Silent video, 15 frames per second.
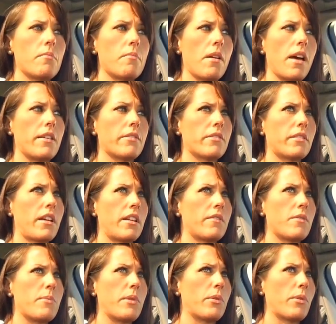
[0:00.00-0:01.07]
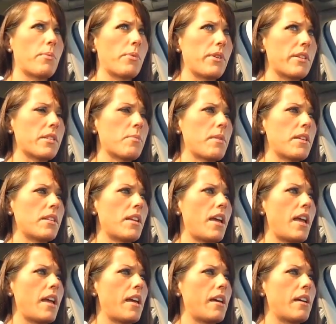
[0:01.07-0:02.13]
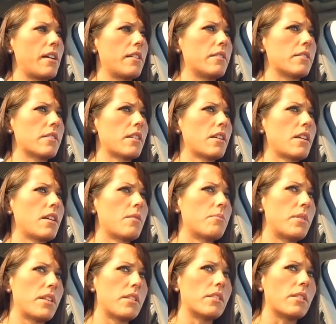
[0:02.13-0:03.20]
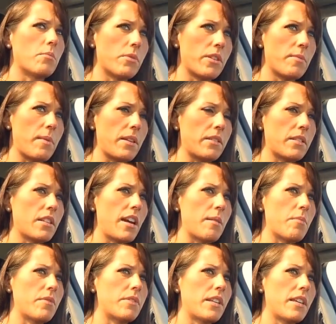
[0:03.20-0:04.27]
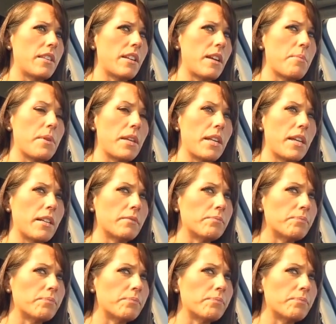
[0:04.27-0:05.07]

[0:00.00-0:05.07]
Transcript: as kind of a meal replacement, and being deliberate about the time of day that I'm eating.